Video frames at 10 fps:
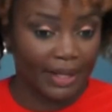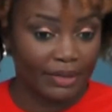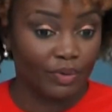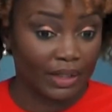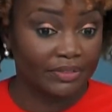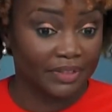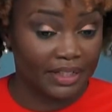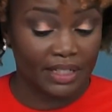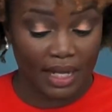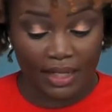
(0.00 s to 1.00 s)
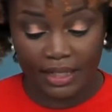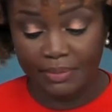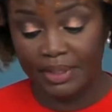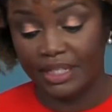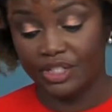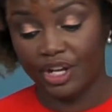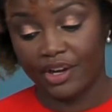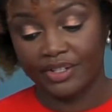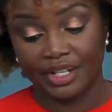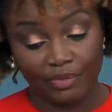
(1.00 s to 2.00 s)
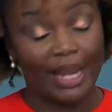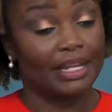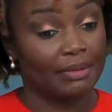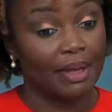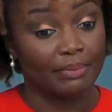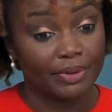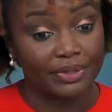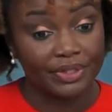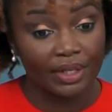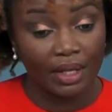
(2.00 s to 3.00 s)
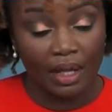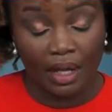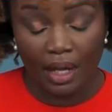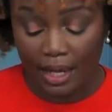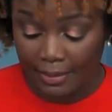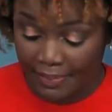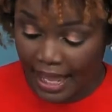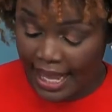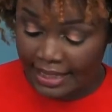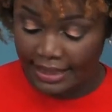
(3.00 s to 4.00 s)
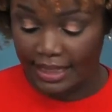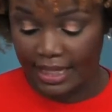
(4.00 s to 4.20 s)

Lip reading: and relevant committee chairs and ranking members and